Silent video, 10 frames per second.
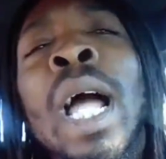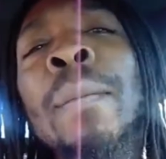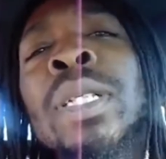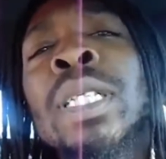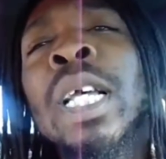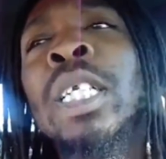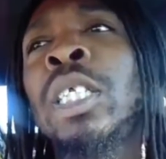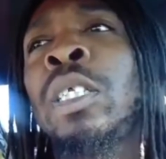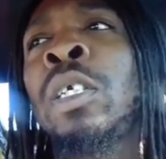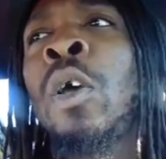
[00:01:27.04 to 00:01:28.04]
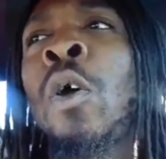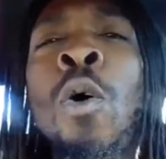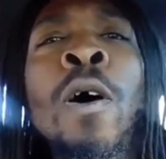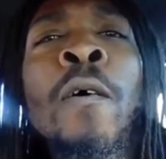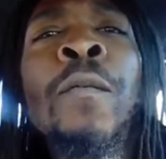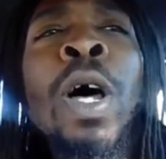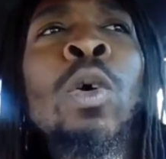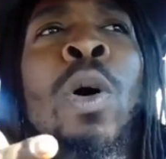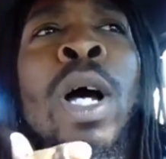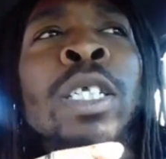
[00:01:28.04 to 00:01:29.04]
in the comment section or
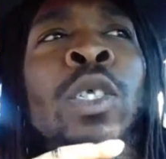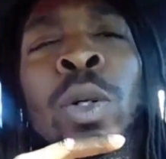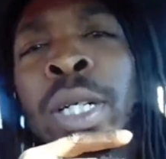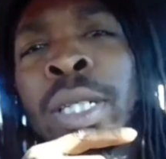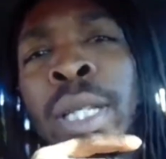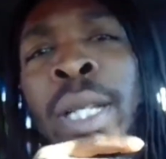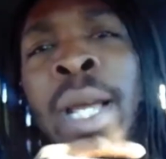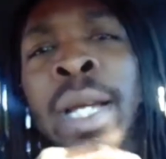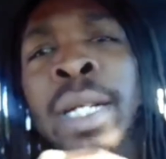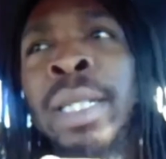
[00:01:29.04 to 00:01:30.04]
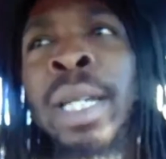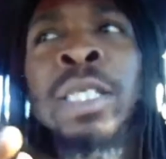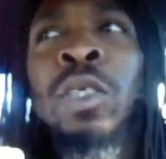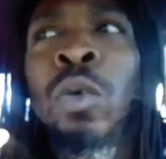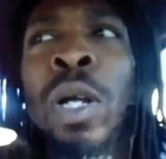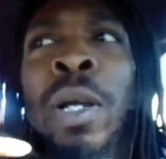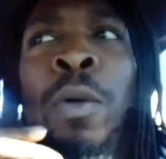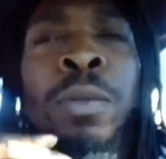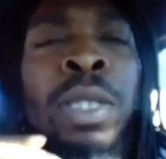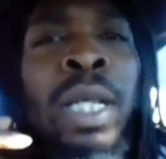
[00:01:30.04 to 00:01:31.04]
follow our Twitter and our Instagram,
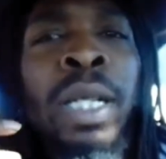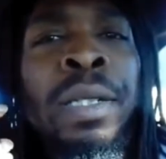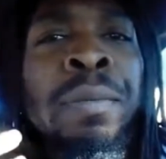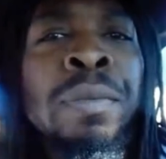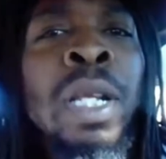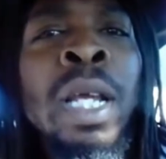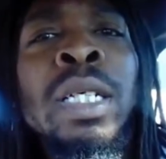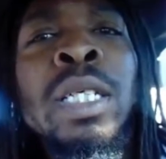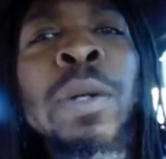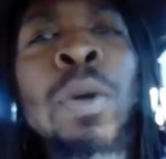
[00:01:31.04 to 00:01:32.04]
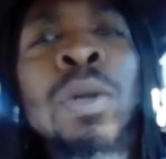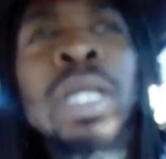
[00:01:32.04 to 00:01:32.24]
you know what I'm saying, and hit us up